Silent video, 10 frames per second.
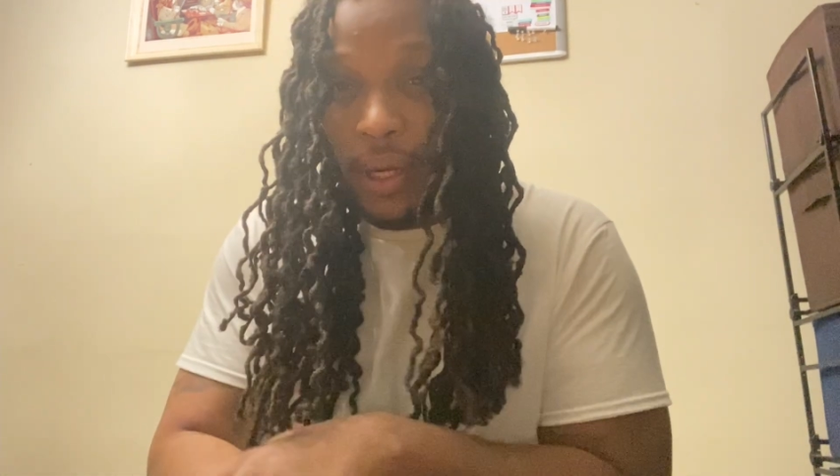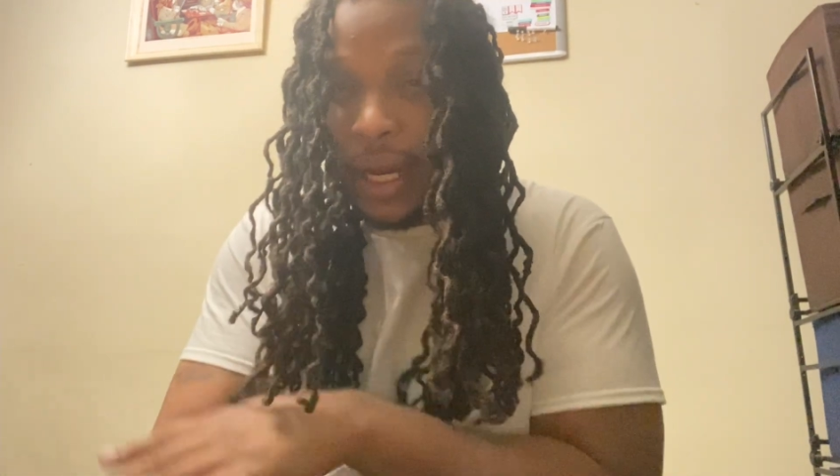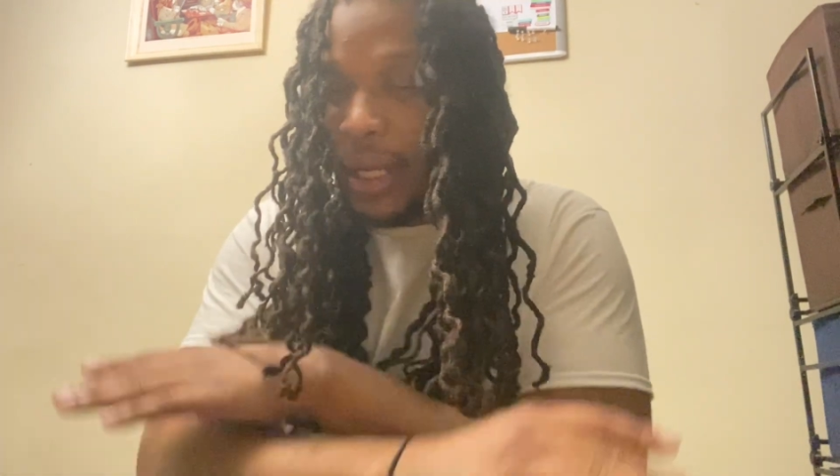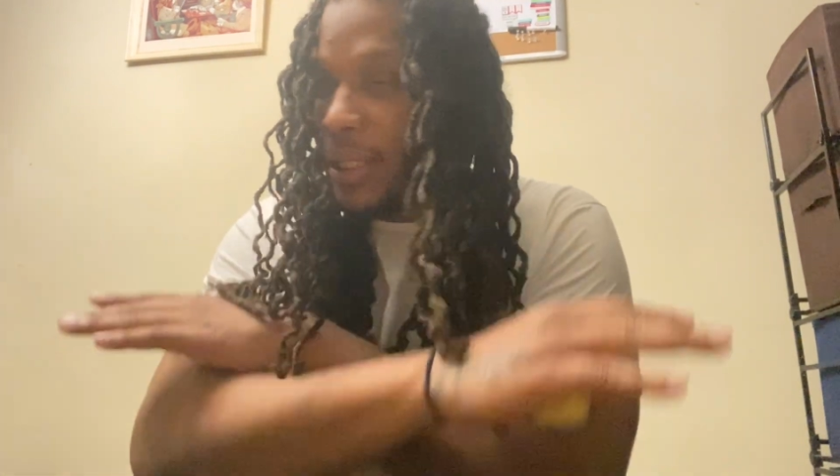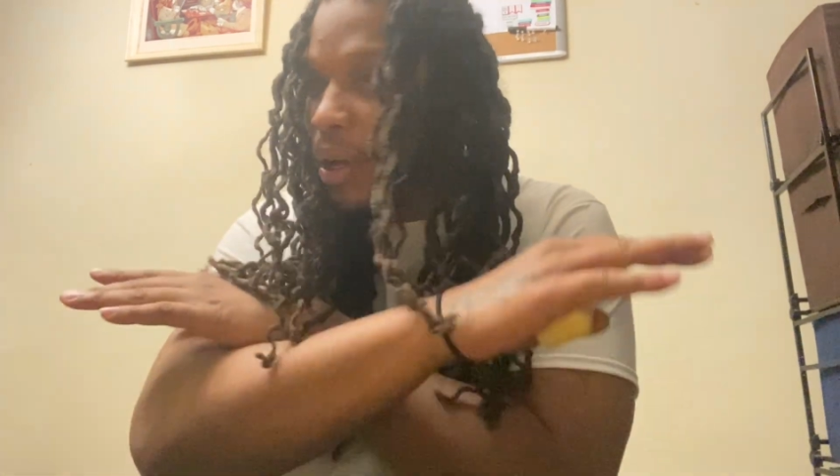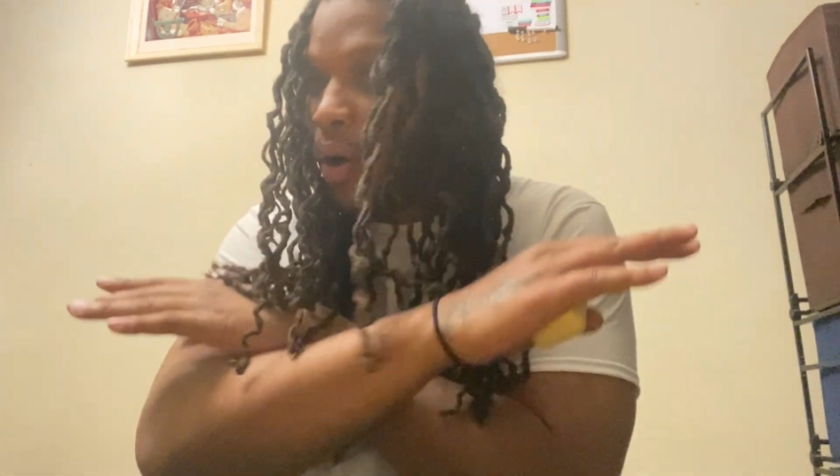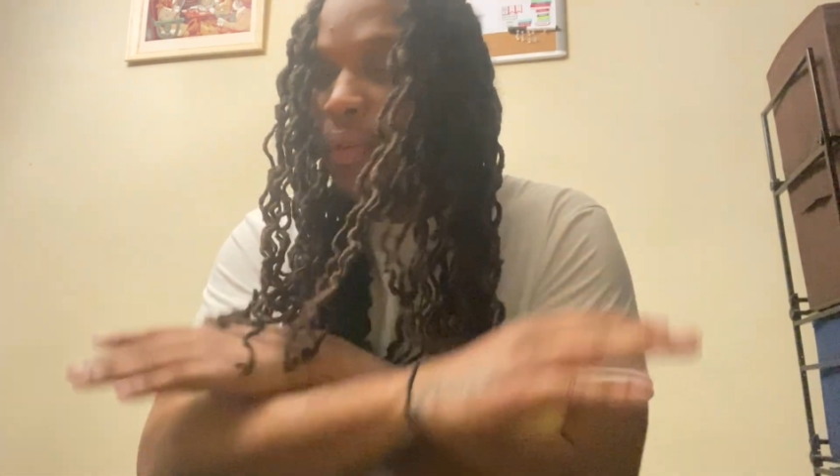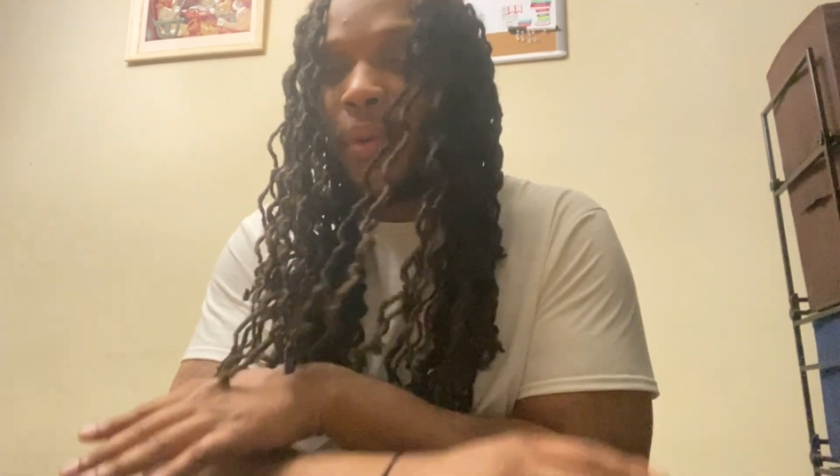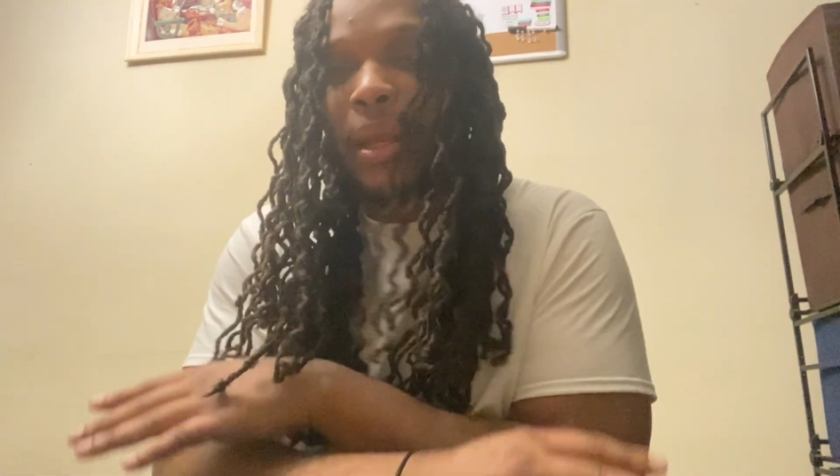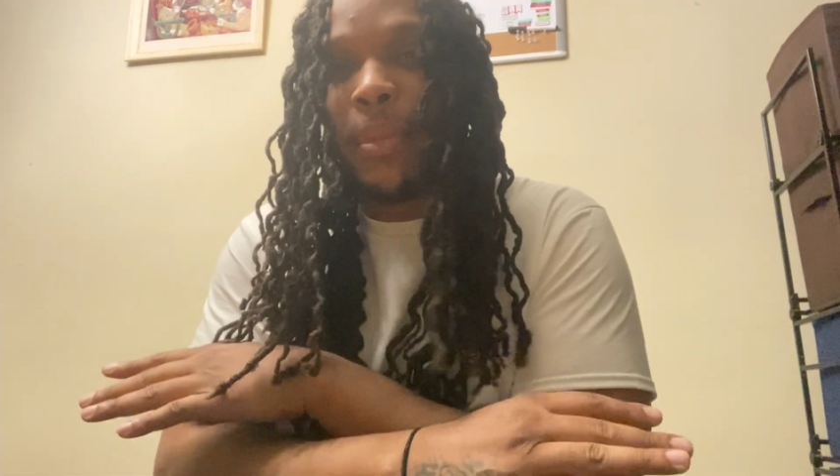It's over
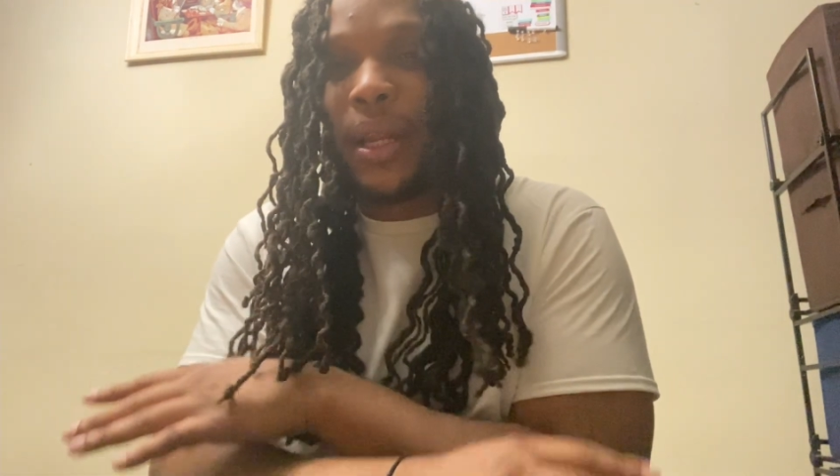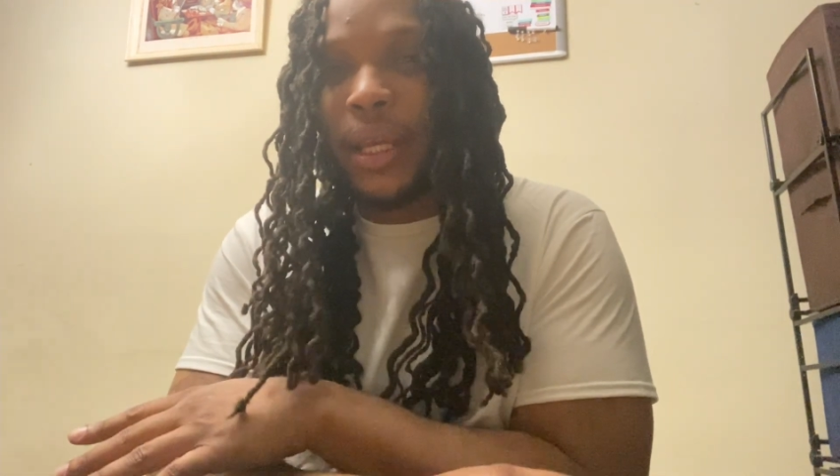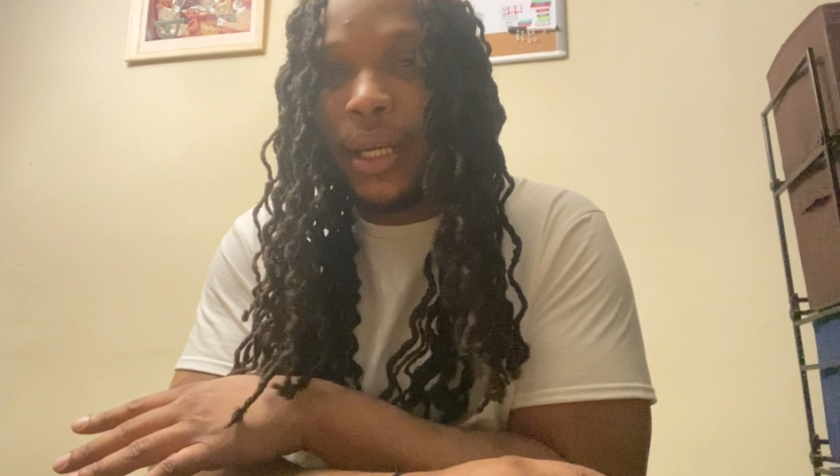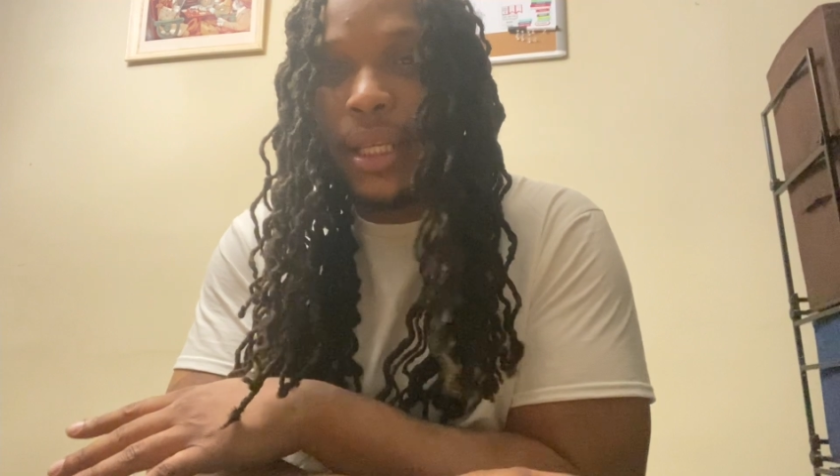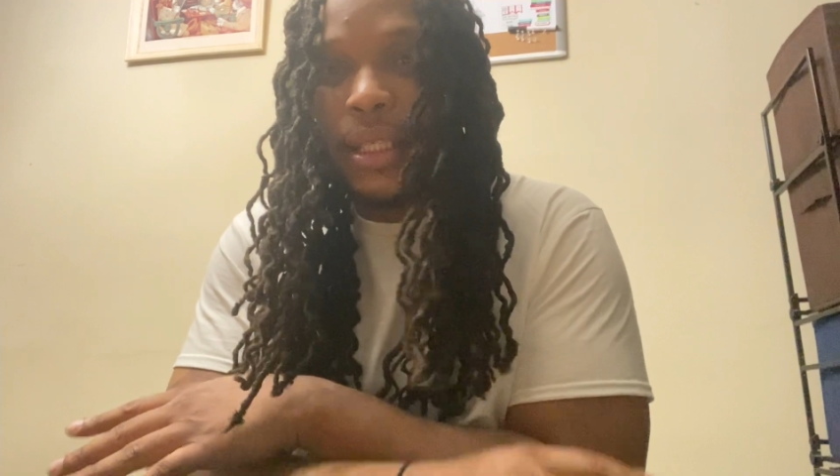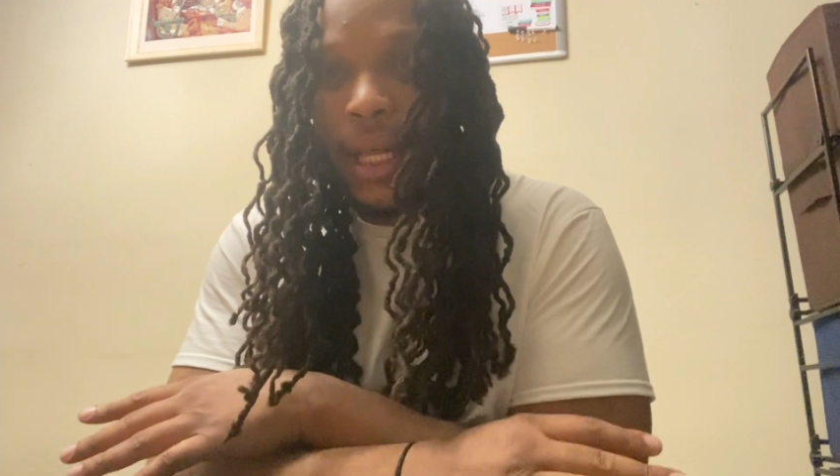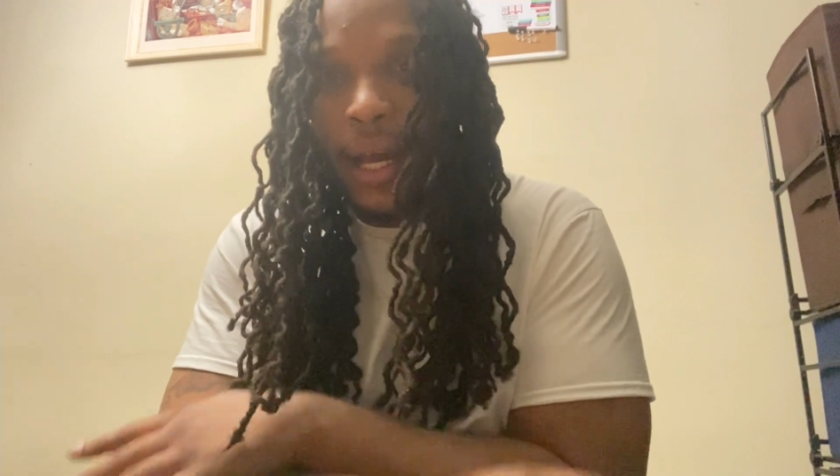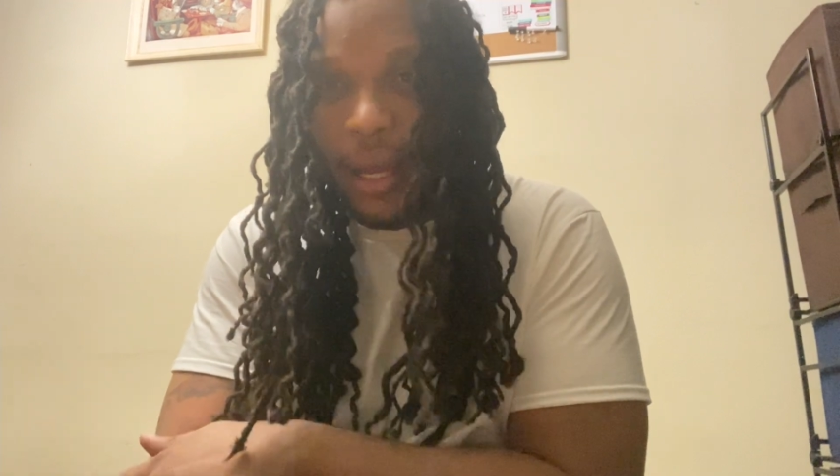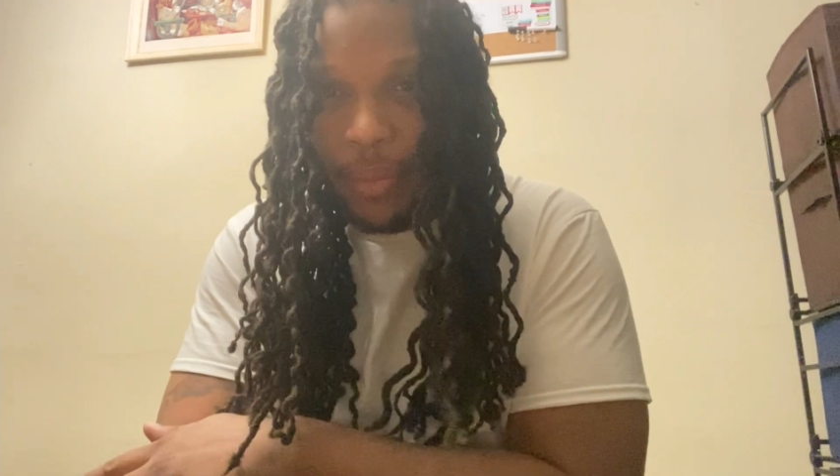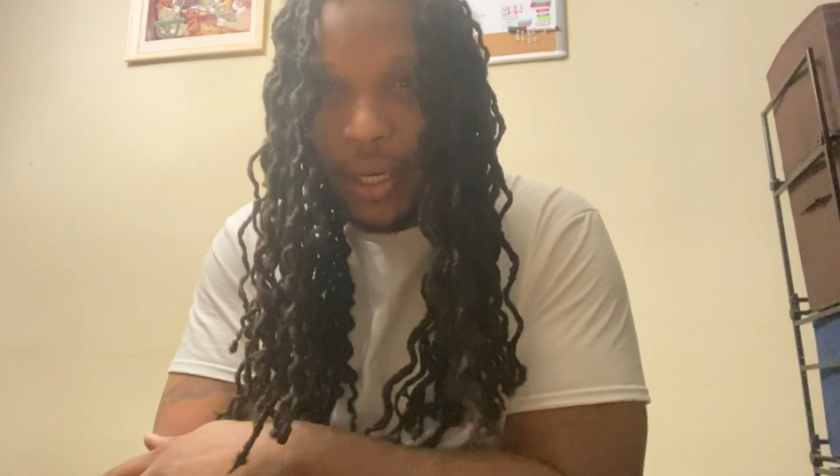with, my nigga. It's
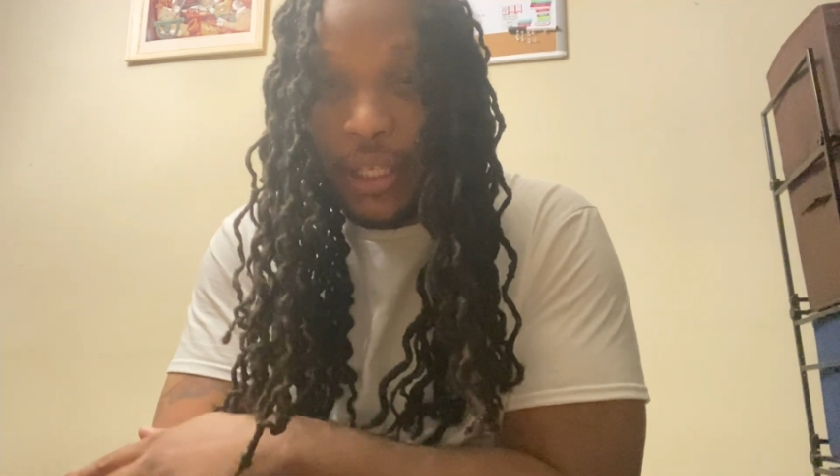done, bro.